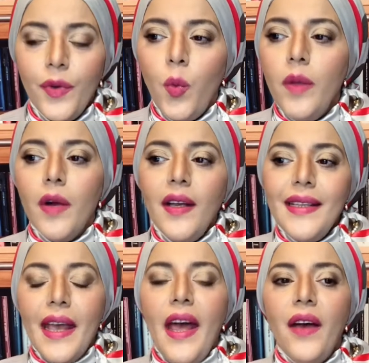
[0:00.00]
we might
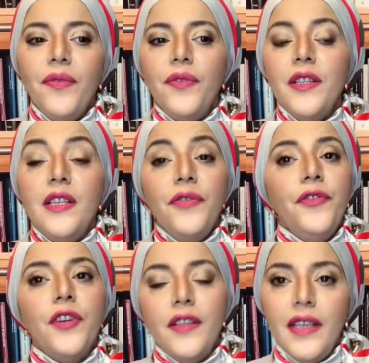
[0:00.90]
have
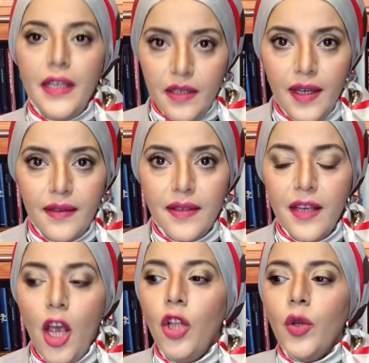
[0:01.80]
different intents,
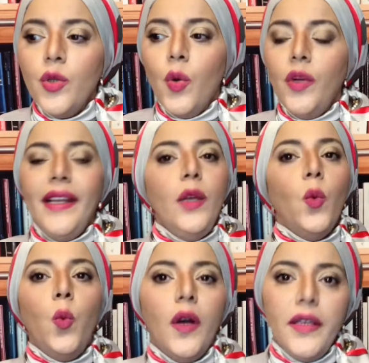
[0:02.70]
not only
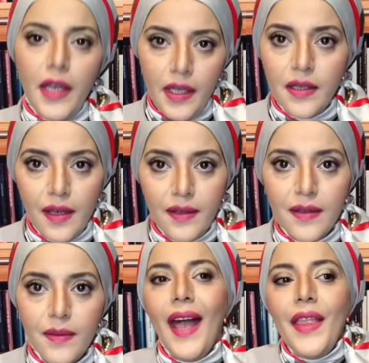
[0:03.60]
one intent.
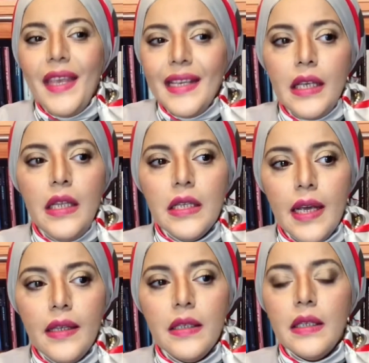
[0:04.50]
And these
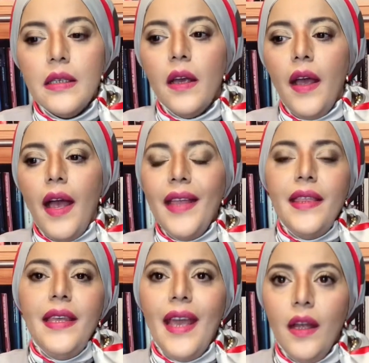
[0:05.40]
intents at
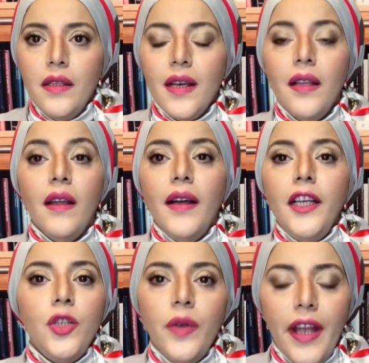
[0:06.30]
the end align
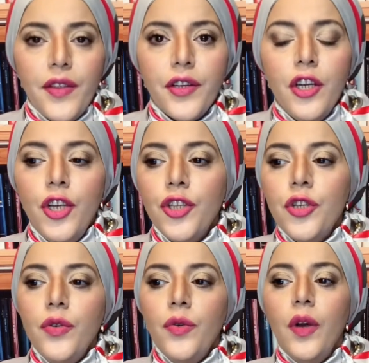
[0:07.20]
together
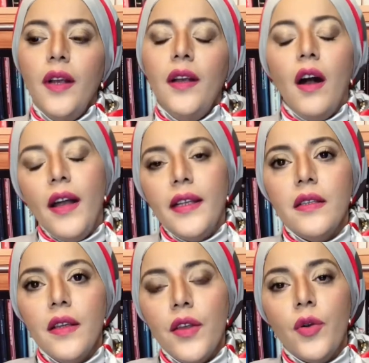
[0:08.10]
to guide
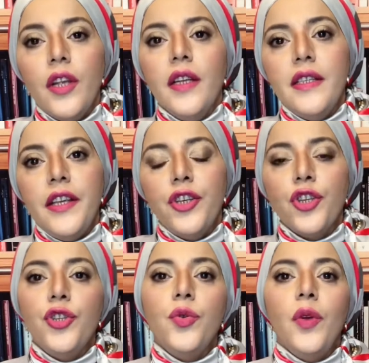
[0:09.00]
the organization
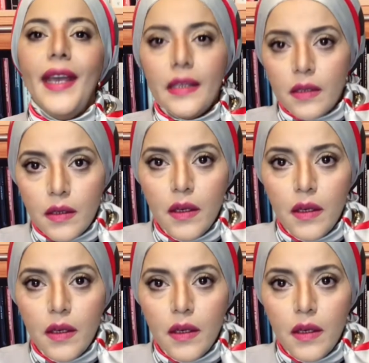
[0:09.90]
to its